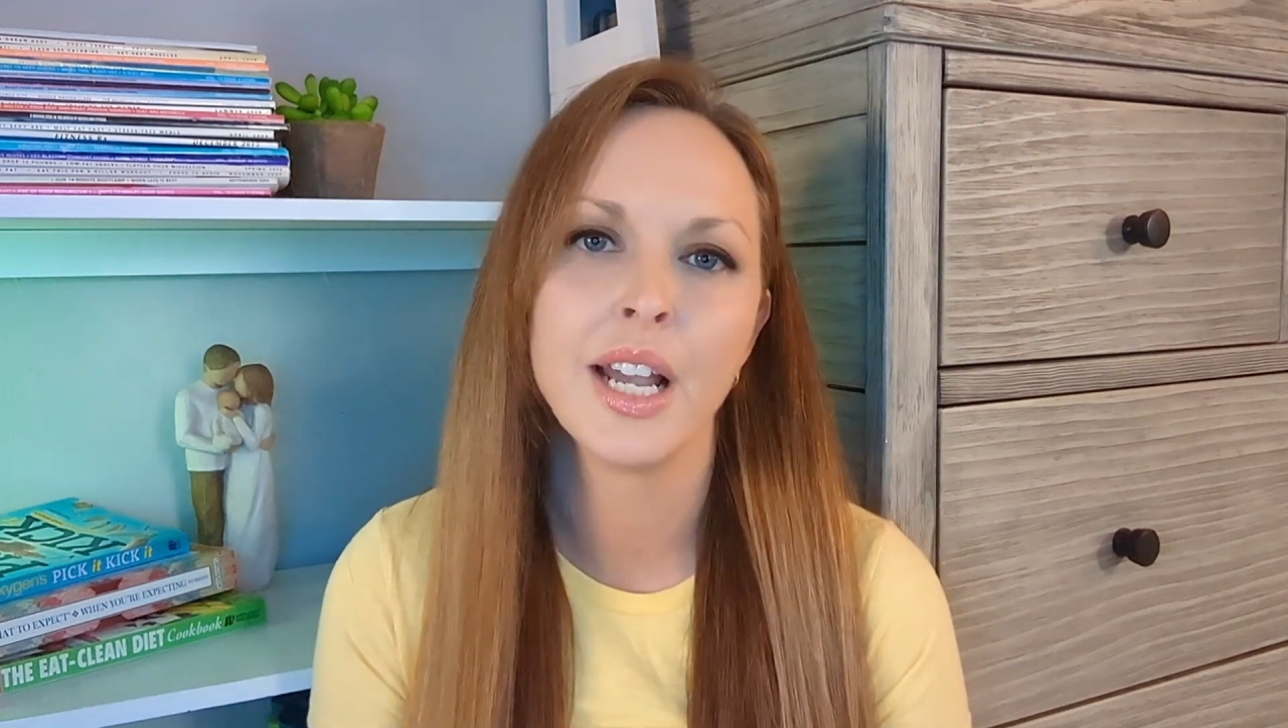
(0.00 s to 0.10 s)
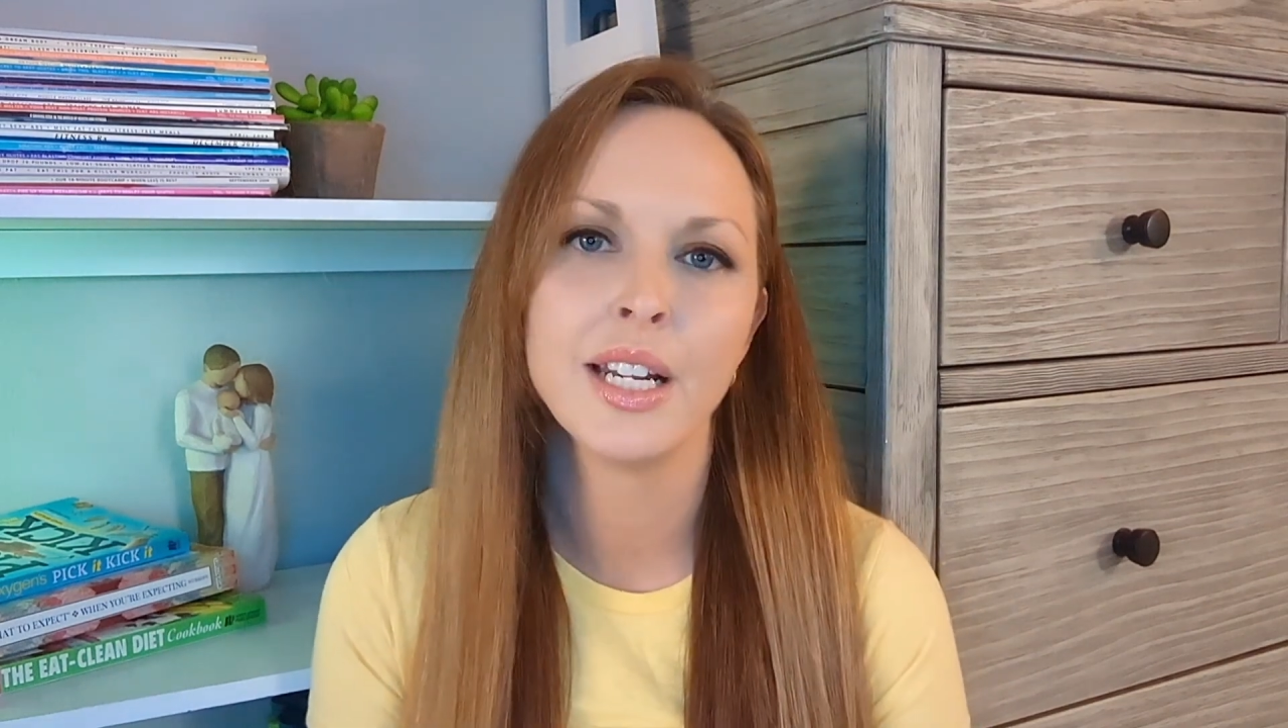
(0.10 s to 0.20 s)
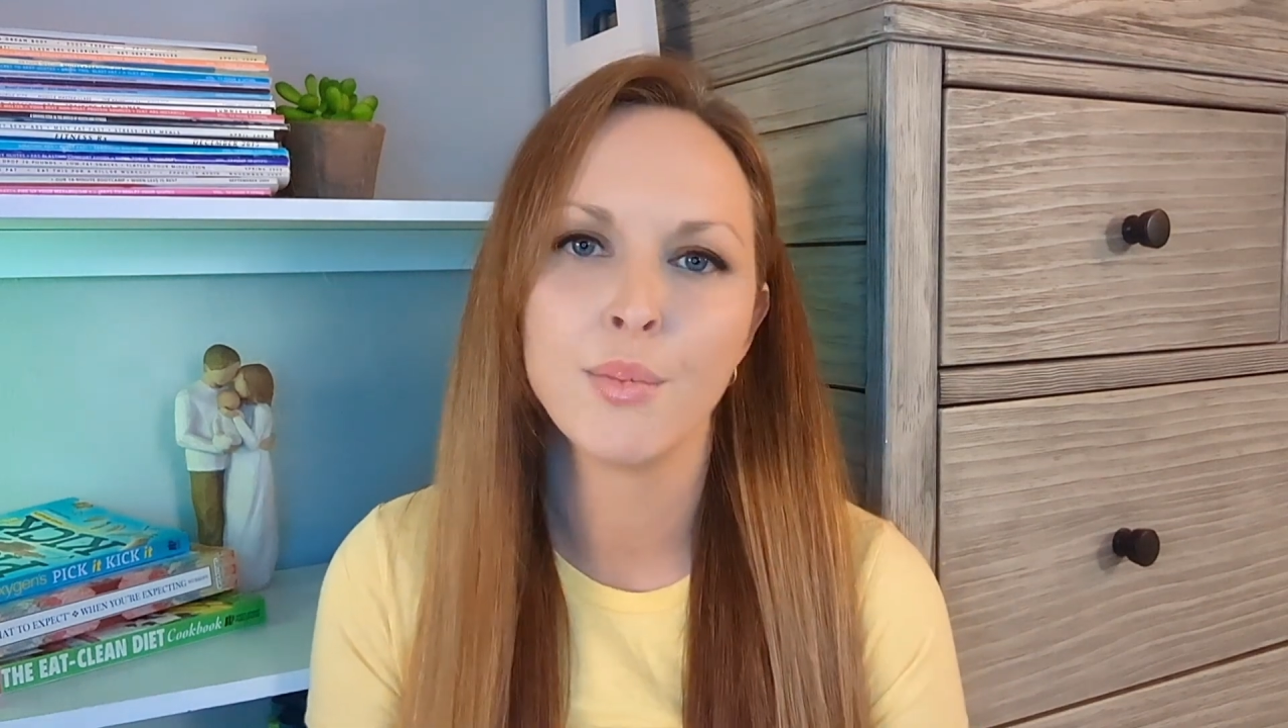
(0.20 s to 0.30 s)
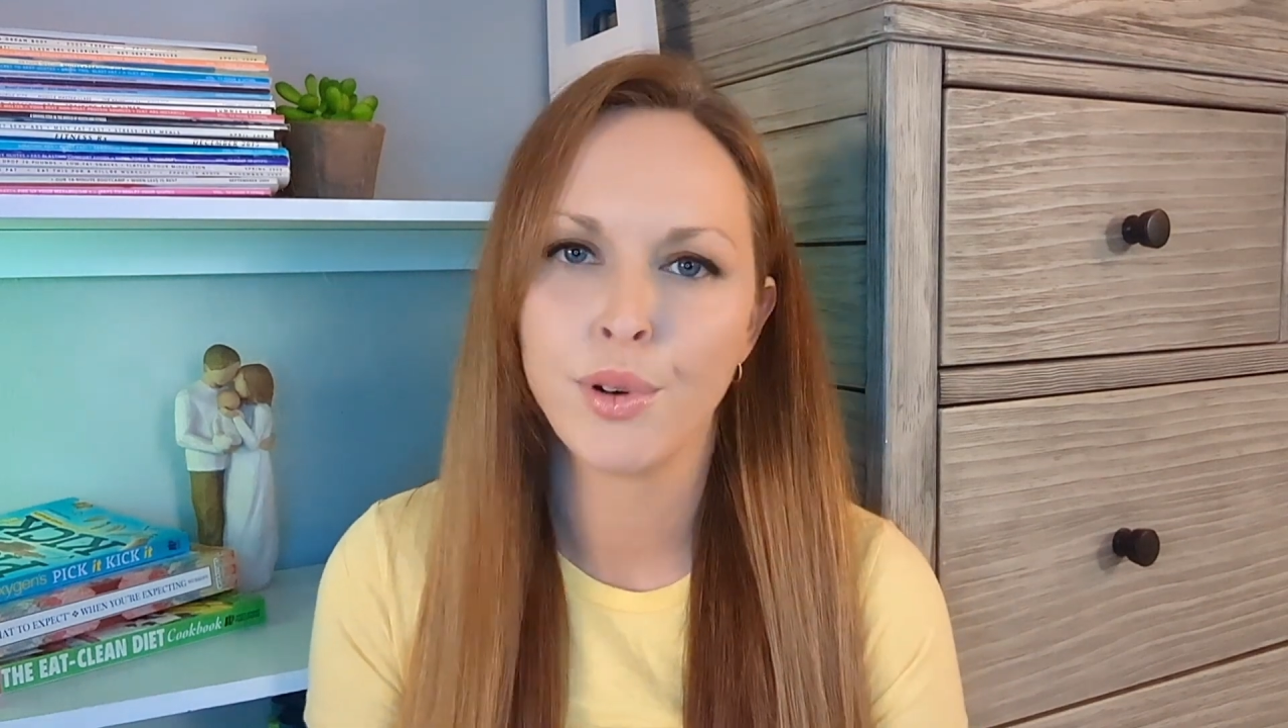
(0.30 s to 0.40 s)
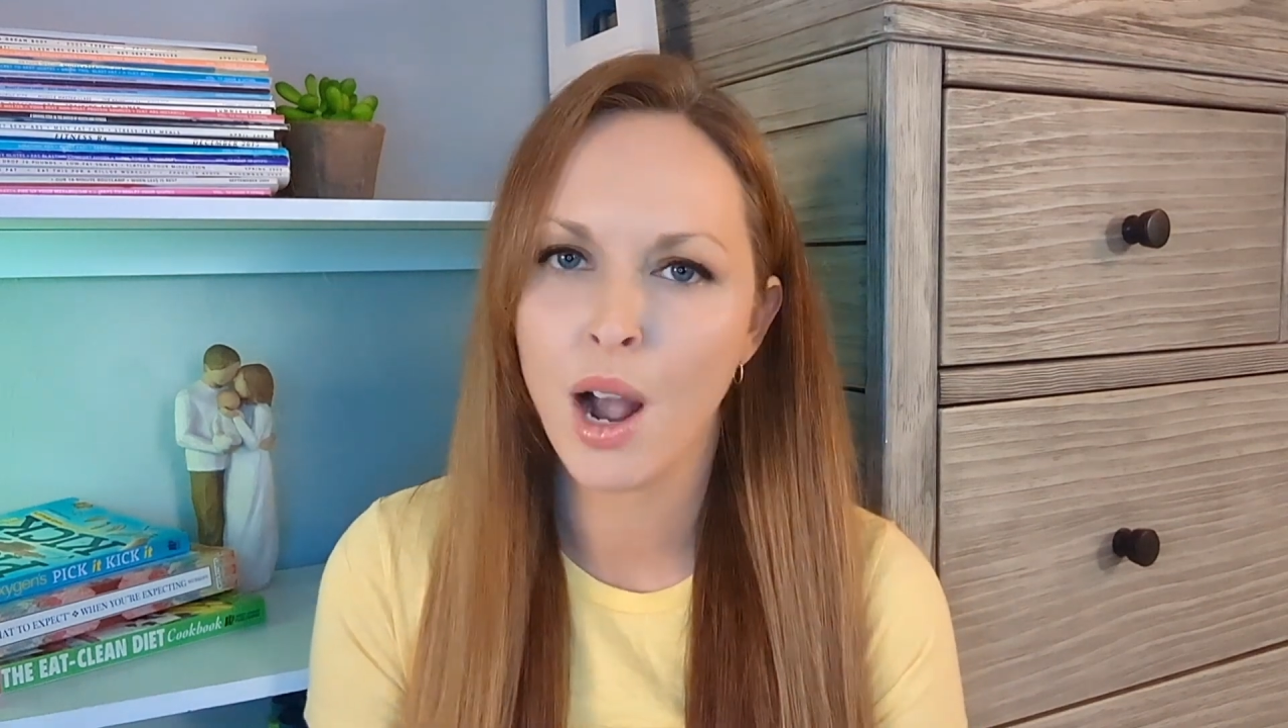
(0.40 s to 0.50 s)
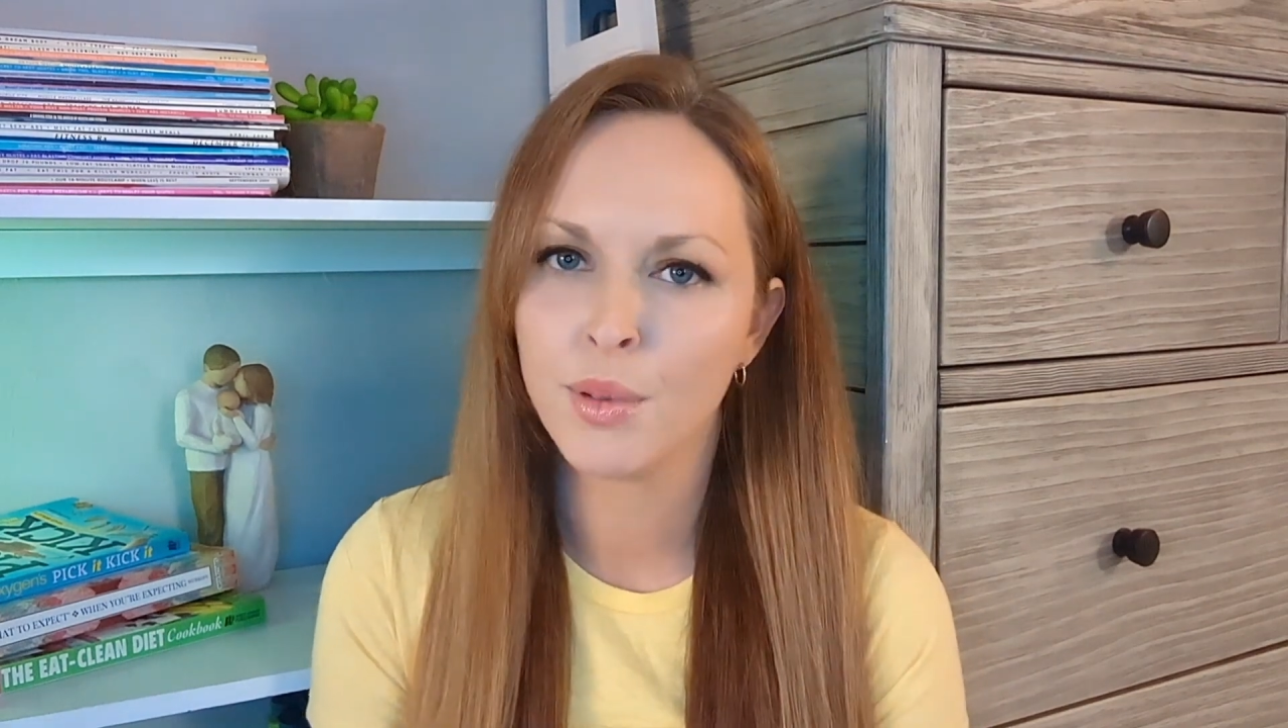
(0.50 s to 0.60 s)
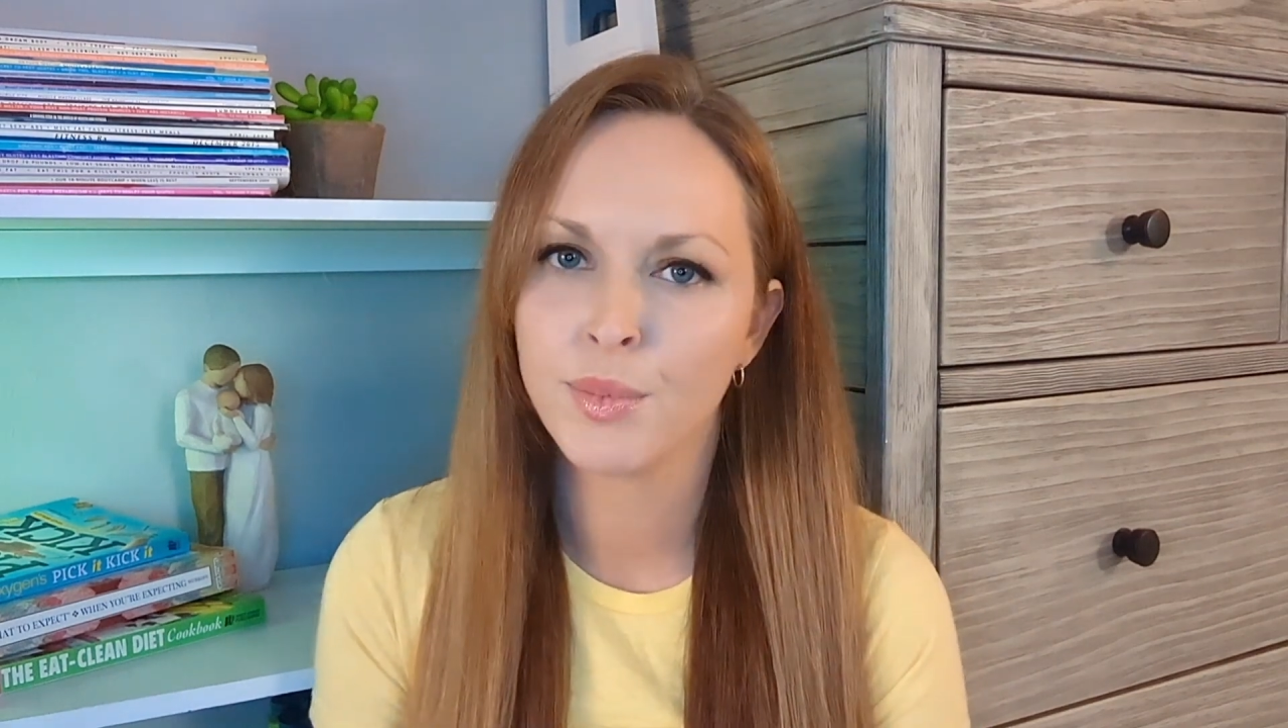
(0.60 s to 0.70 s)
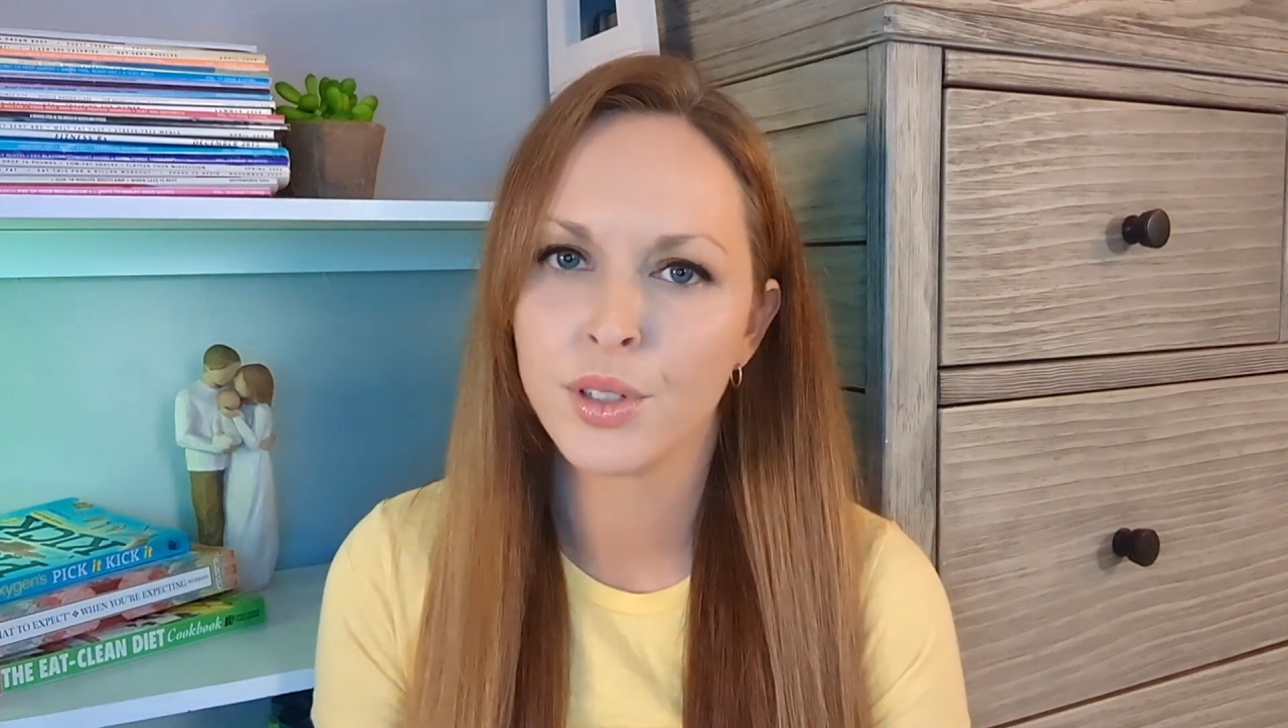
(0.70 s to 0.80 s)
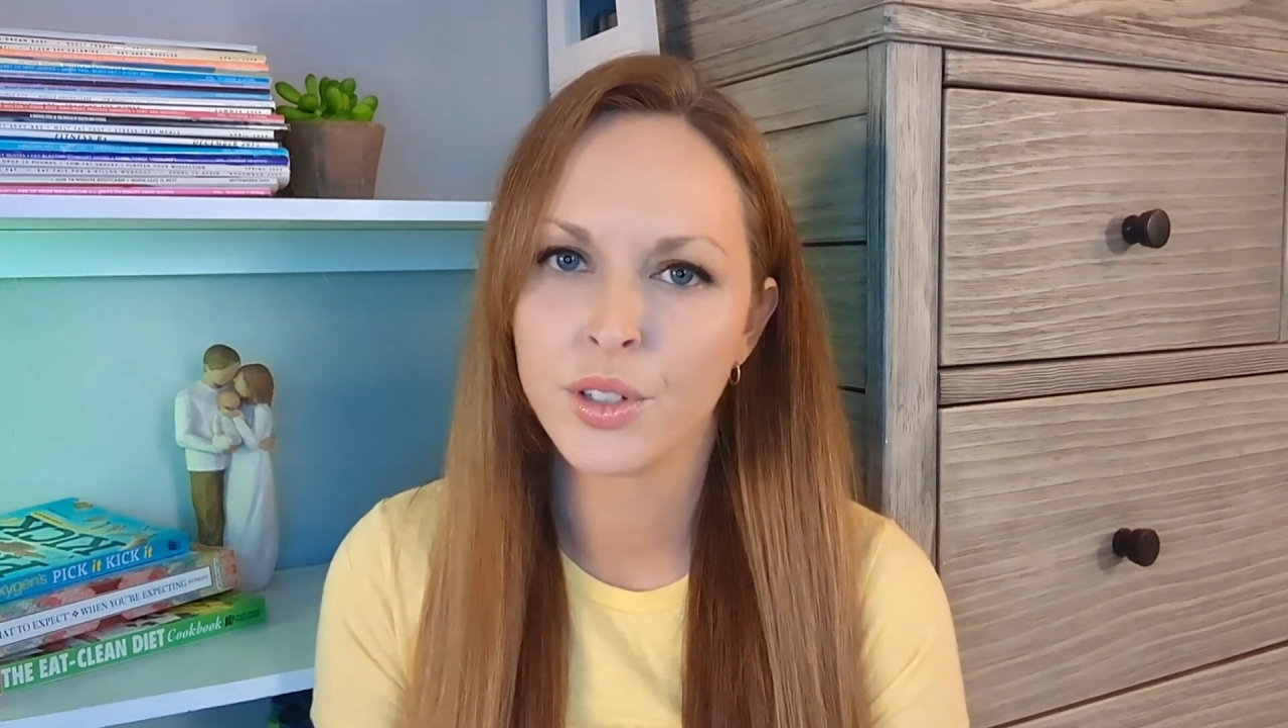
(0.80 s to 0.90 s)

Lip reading: dating problems